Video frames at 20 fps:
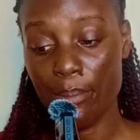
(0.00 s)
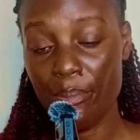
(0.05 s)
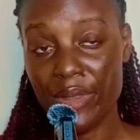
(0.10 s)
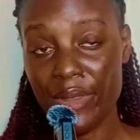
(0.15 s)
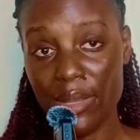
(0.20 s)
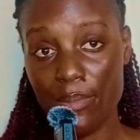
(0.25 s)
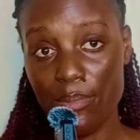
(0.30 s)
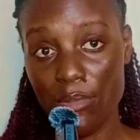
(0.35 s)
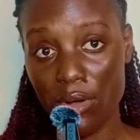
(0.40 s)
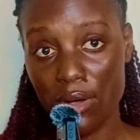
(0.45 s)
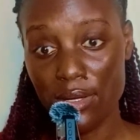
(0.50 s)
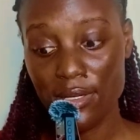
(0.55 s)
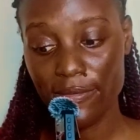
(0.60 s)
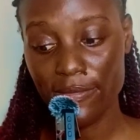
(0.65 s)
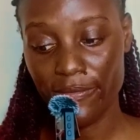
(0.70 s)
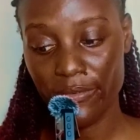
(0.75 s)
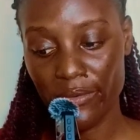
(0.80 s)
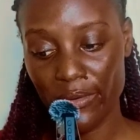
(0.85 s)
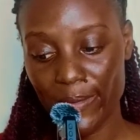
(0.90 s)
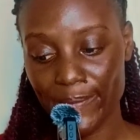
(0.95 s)
Be
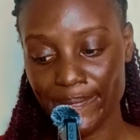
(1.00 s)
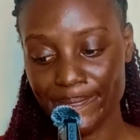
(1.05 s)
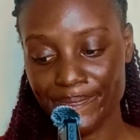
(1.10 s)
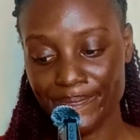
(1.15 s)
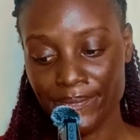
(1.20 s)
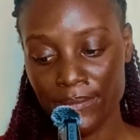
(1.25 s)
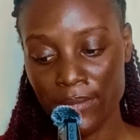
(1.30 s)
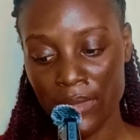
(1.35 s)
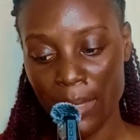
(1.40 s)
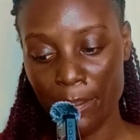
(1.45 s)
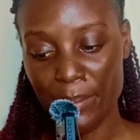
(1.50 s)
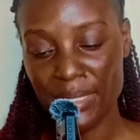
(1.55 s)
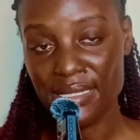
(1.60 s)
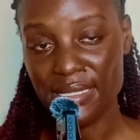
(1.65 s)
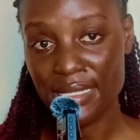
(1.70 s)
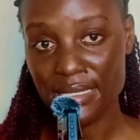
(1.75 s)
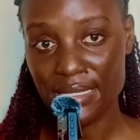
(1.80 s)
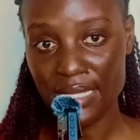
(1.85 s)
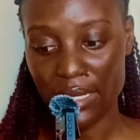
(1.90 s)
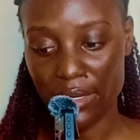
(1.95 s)
Remote for
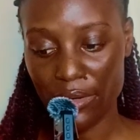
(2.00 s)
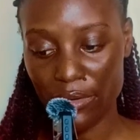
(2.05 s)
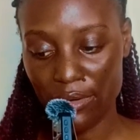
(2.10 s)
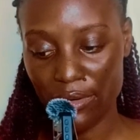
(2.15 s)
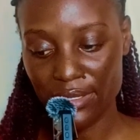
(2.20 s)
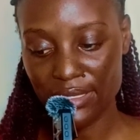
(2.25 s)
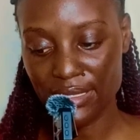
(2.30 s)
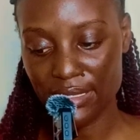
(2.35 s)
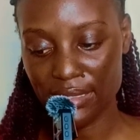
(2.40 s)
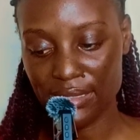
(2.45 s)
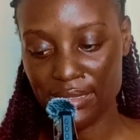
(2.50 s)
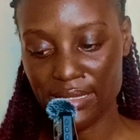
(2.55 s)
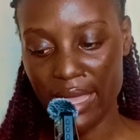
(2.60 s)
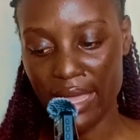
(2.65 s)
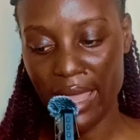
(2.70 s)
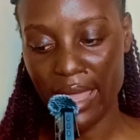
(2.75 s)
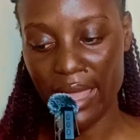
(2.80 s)
business technologies,